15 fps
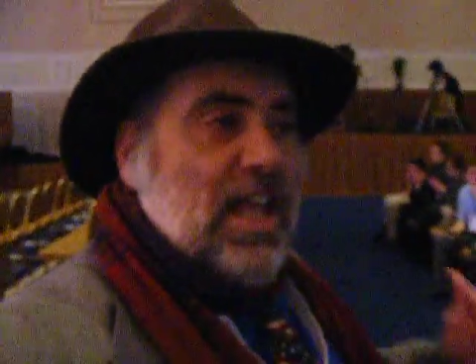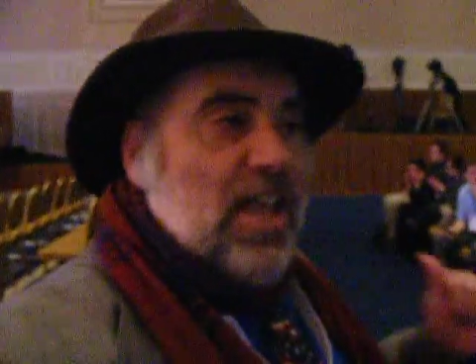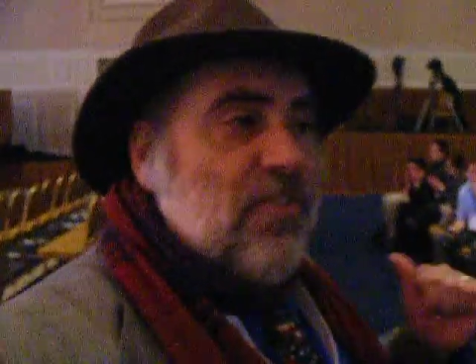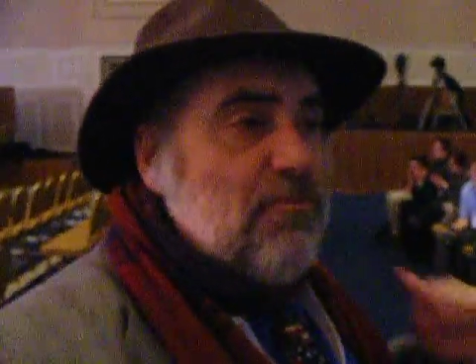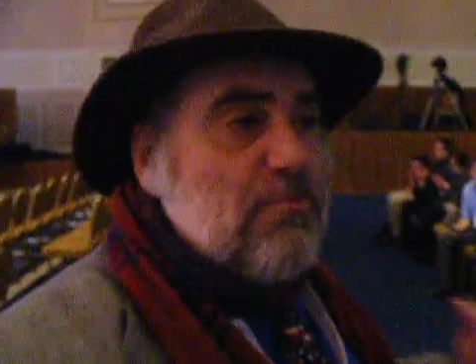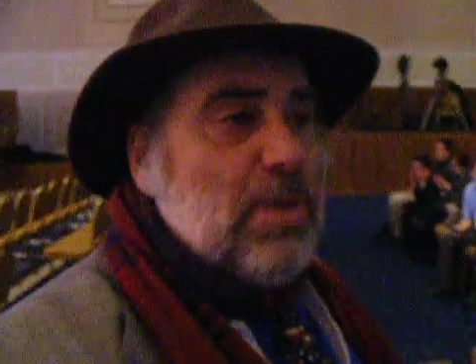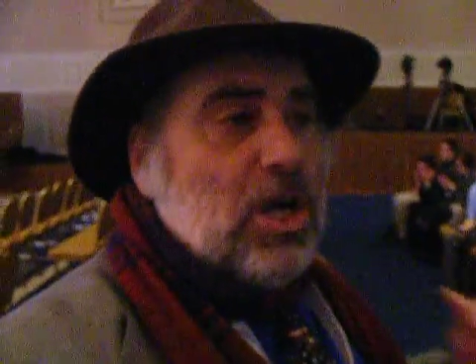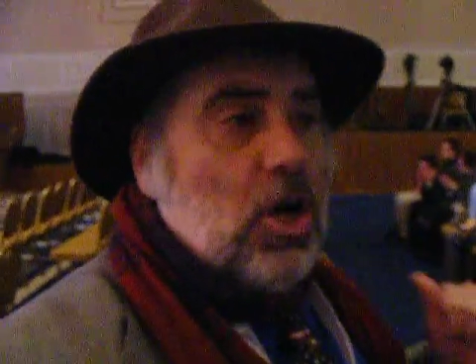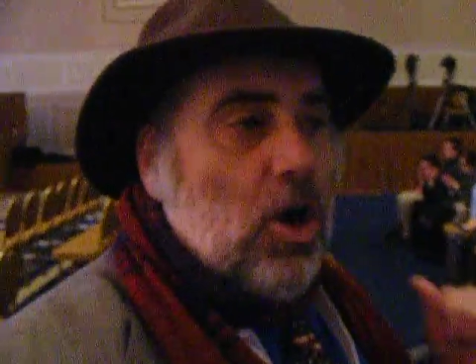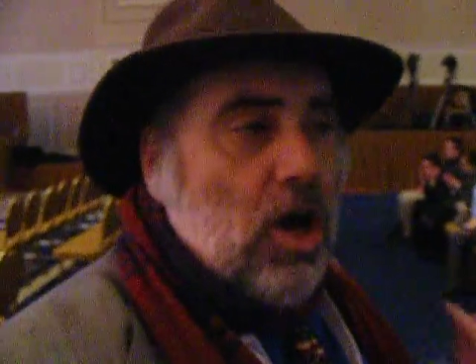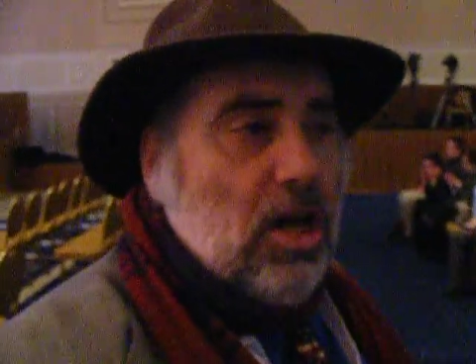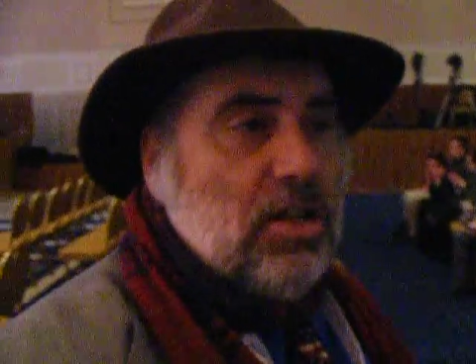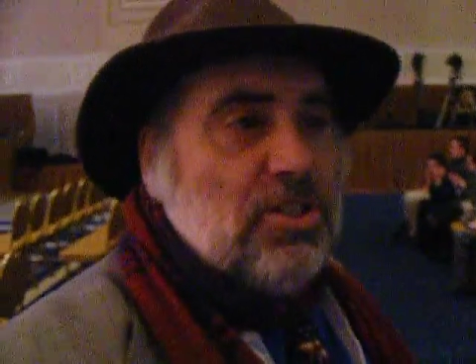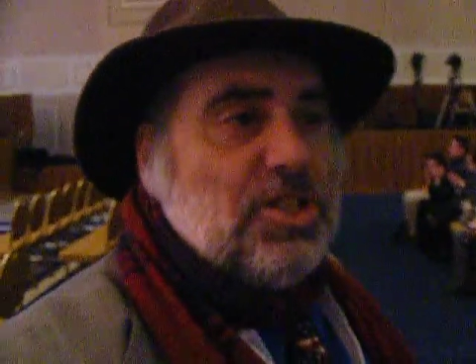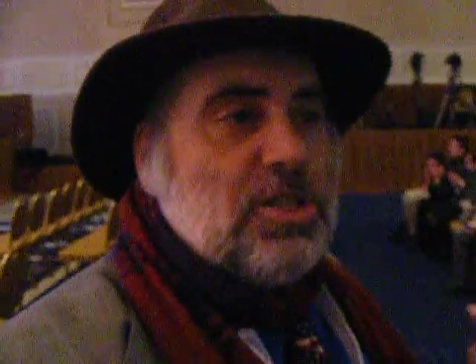If
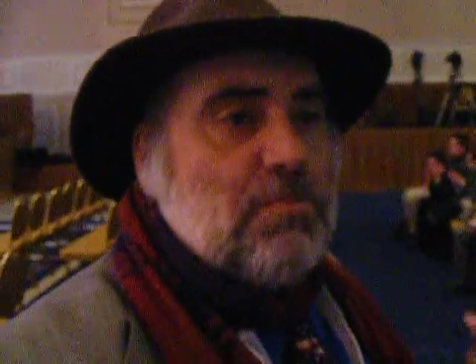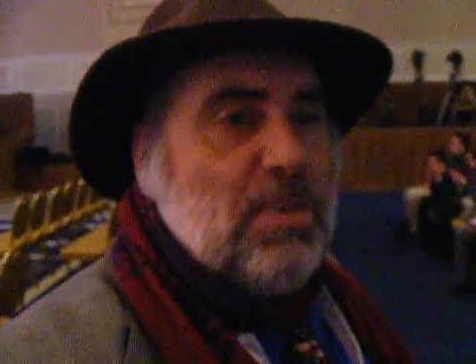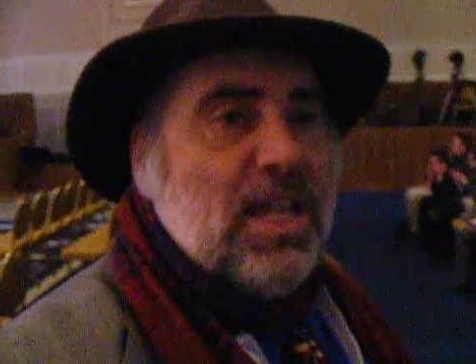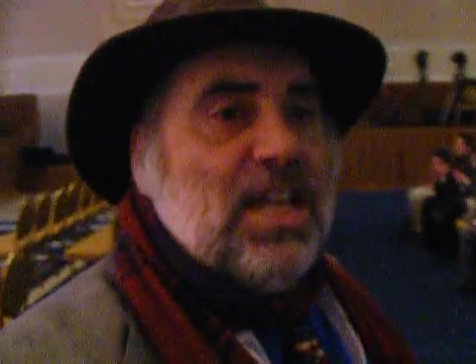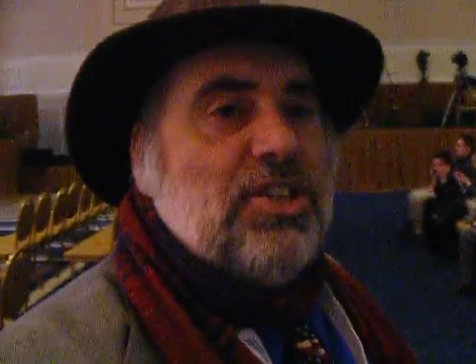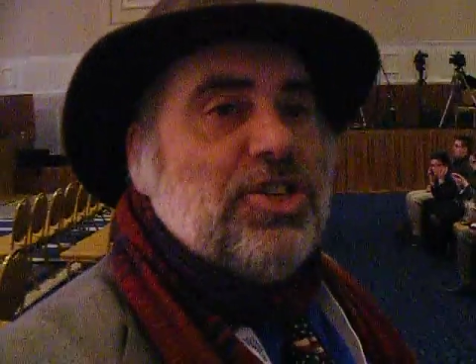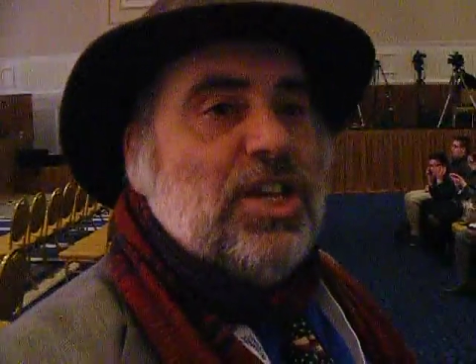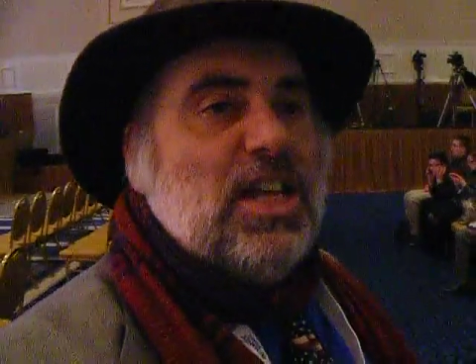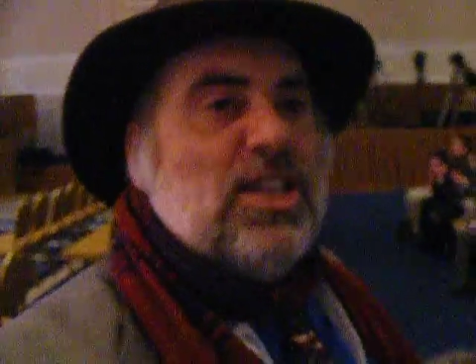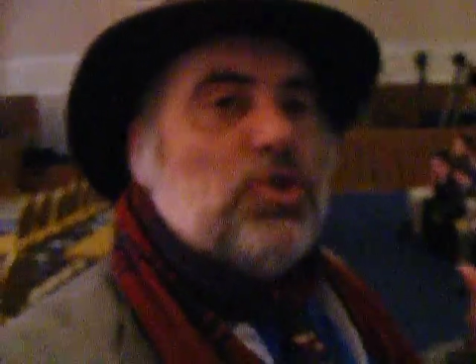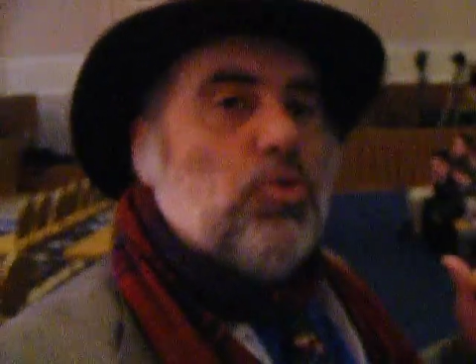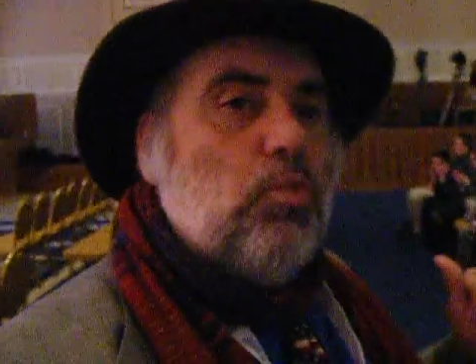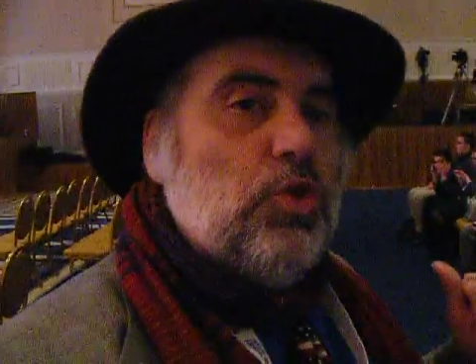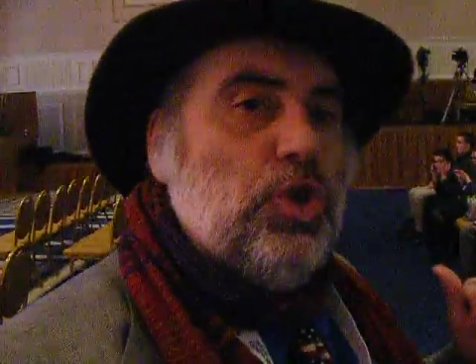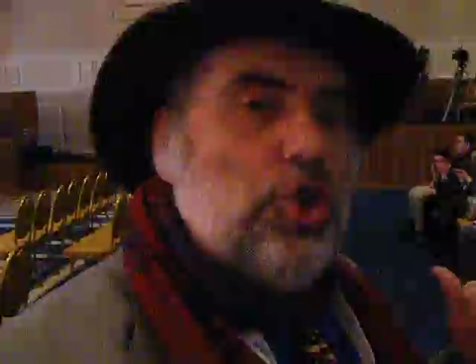McConnell's speech
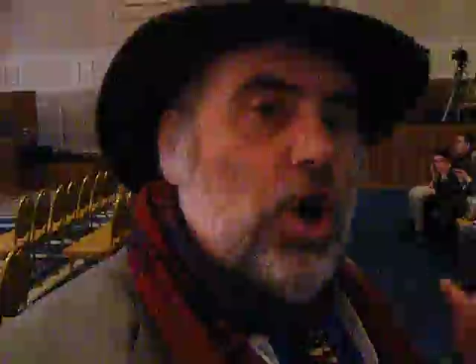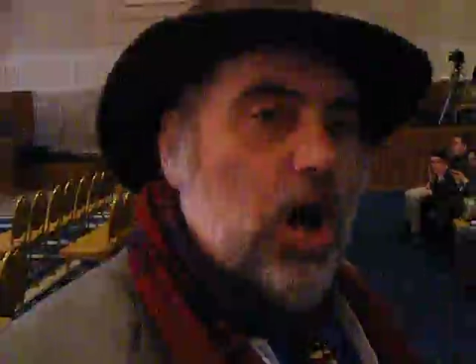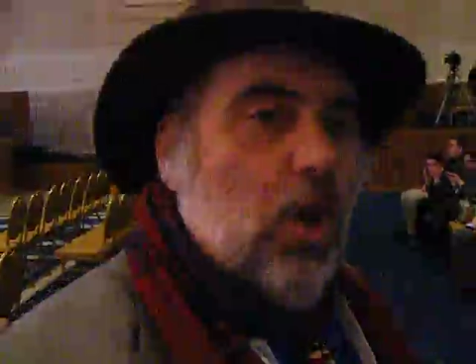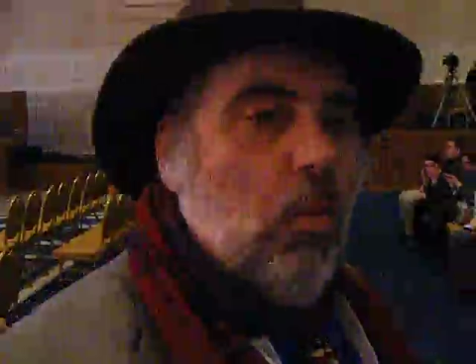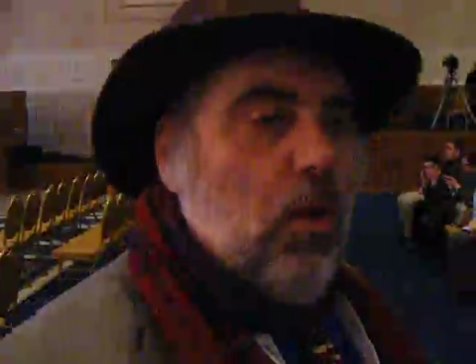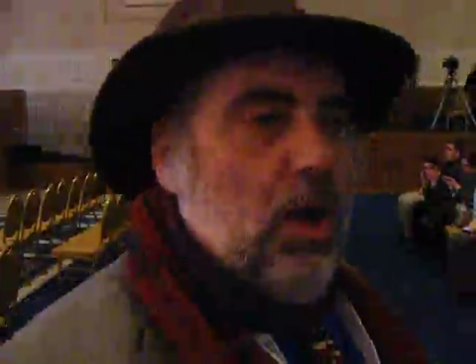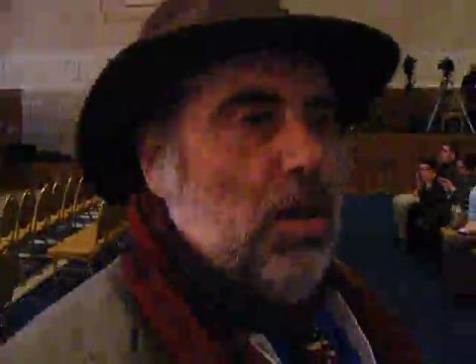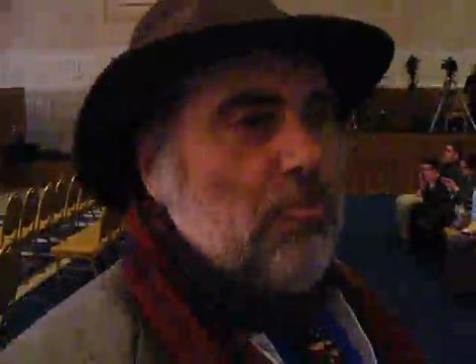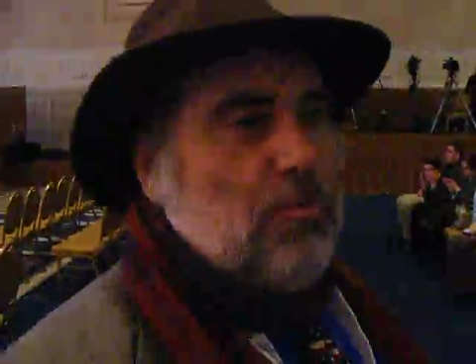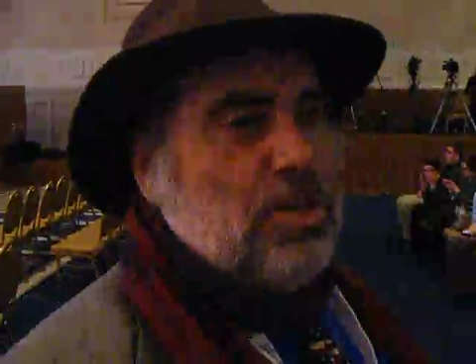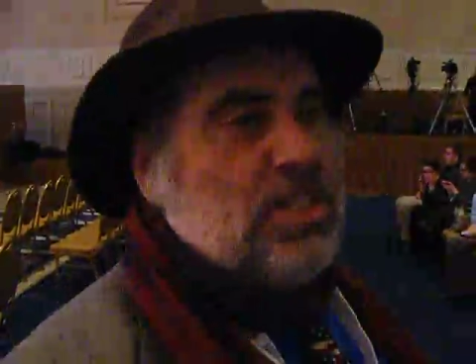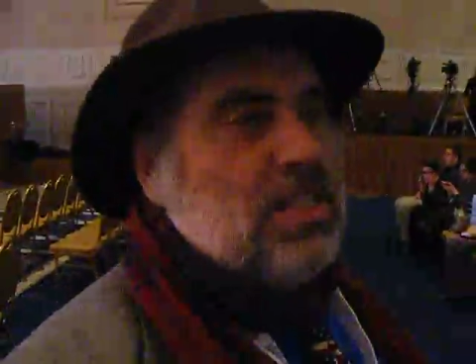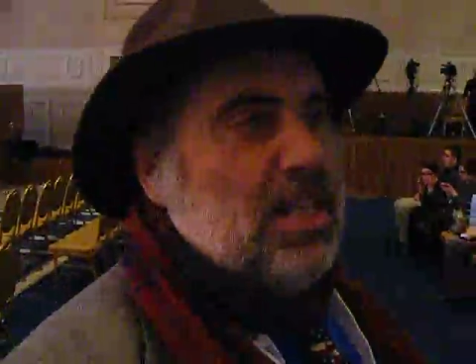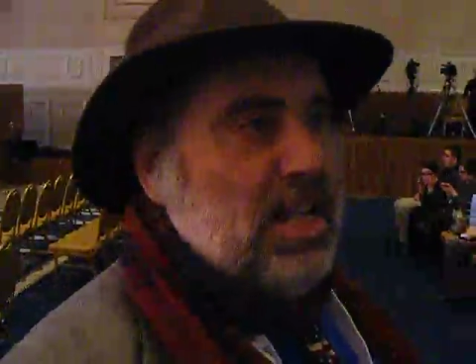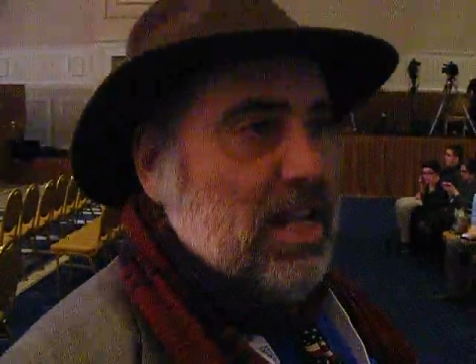is not well
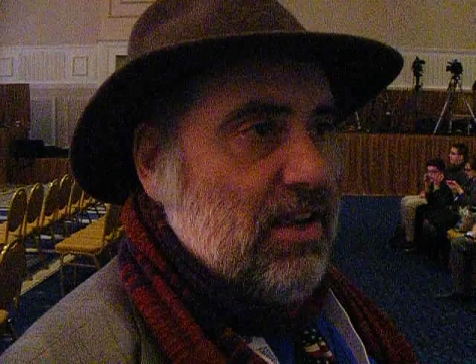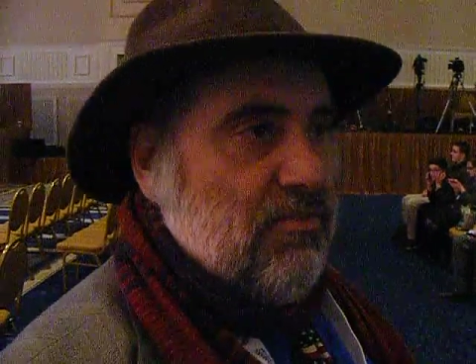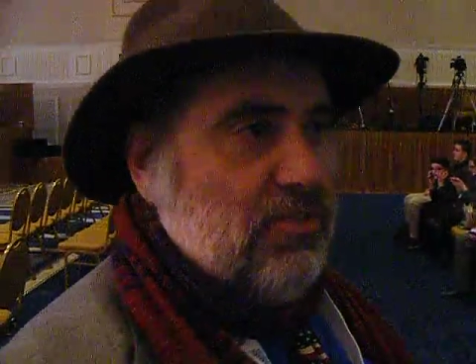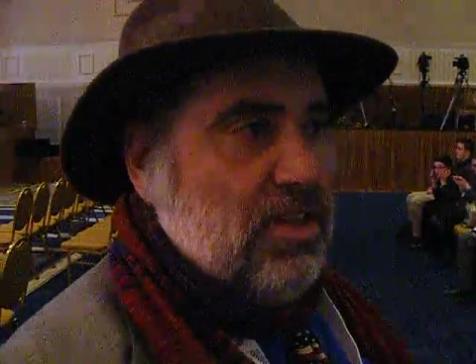received,